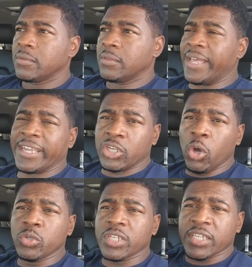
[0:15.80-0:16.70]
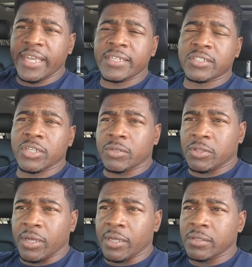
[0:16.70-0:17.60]
that goes against the
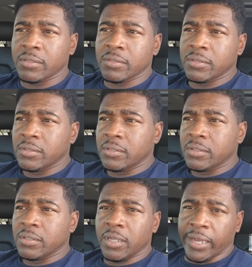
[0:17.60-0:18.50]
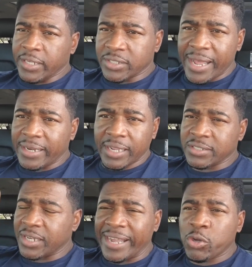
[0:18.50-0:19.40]
the and it's not
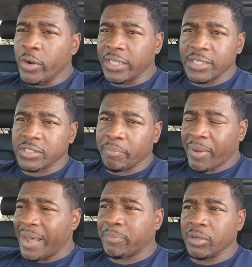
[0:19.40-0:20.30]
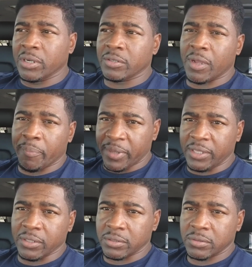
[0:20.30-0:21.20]
it's not going against the popular
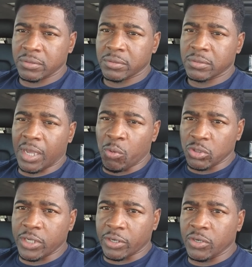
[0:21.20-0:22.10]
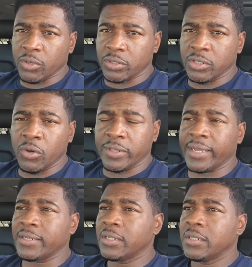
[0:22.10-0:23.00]
opinion. I want y'all to know know
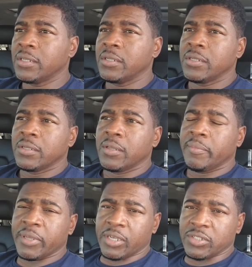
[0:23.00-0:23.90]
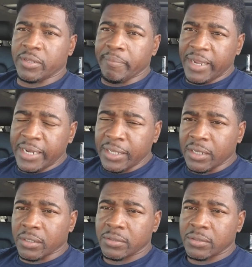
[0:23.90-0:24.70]
that. Because the media